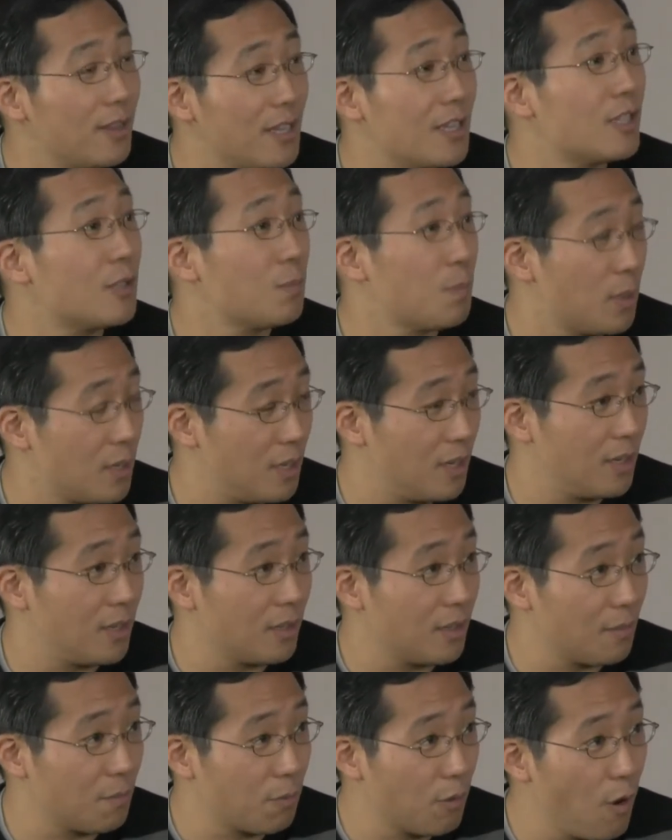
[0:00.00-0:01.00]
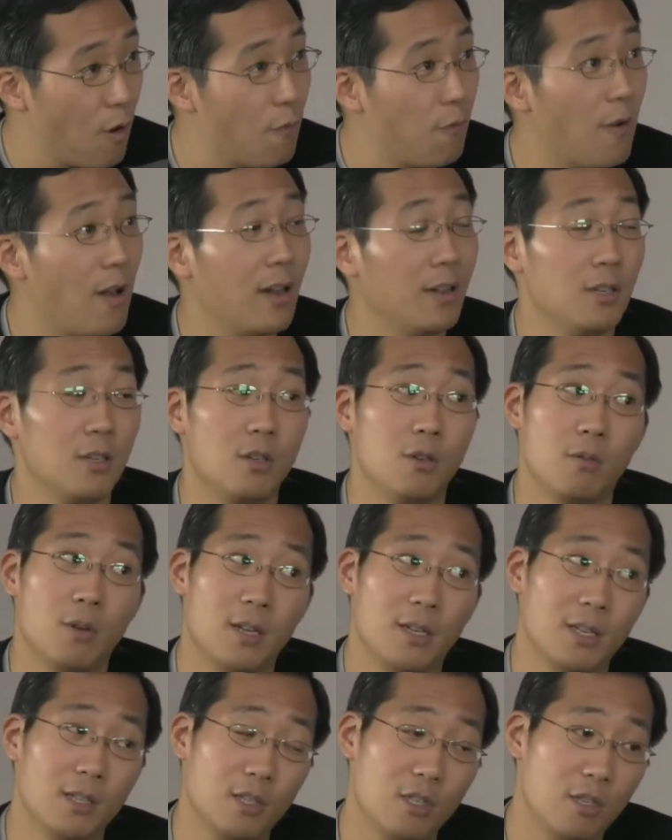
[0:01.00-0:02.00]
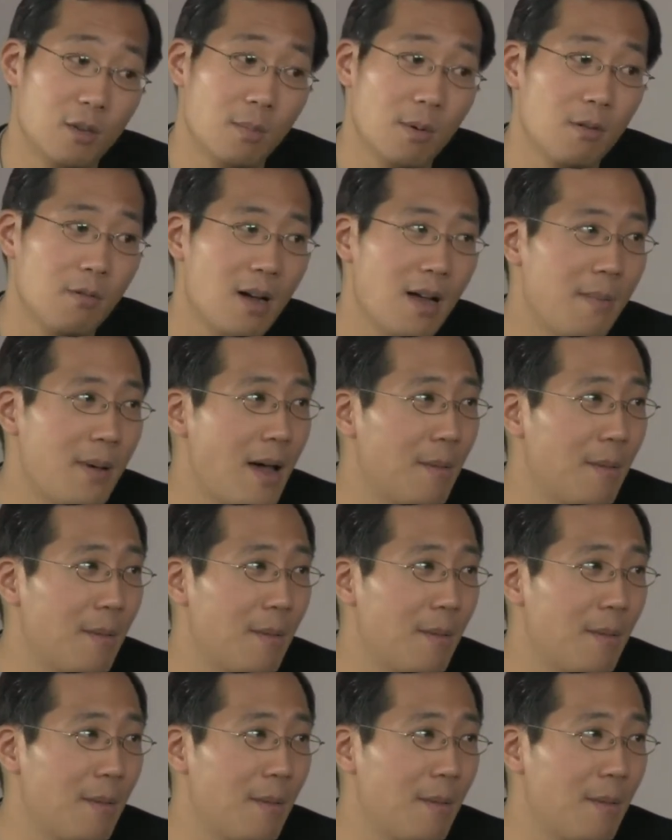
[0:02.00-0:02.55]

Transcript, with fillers: this particular profile. You're doing a consumer web